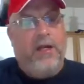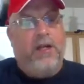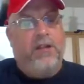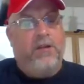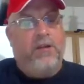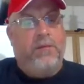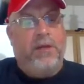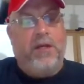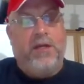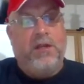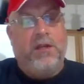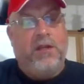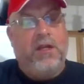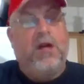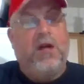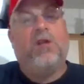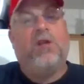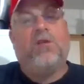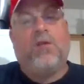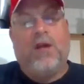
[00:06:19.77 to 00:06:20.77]
To me, the
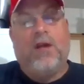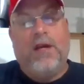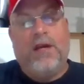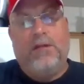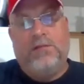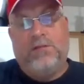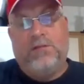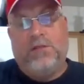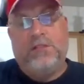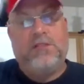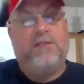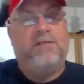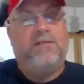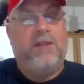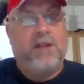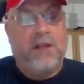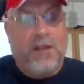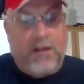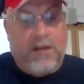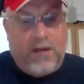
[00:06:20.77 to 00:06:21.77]
alt-right wasn't
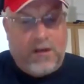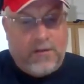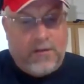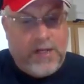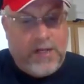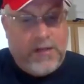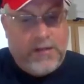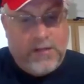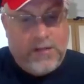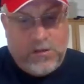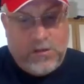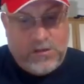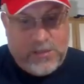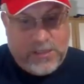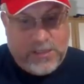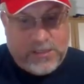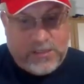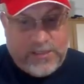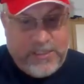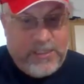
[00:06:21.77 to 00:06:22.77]
fucking alt-right, no
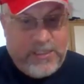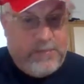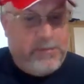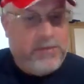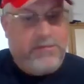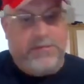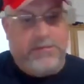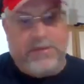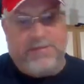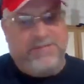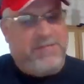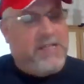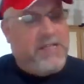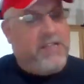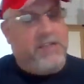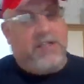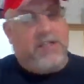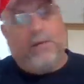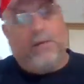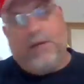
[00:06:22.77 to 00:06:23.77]
such thing, but
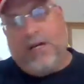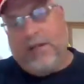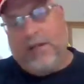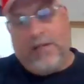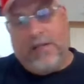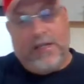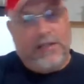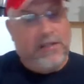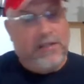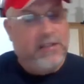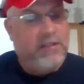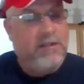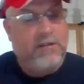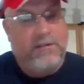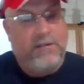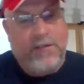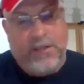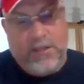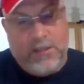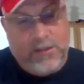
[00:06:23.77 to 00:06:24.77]
not talk about that in another
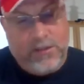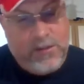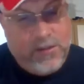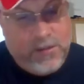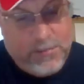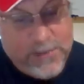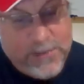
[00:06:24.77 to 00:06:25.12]
video, though.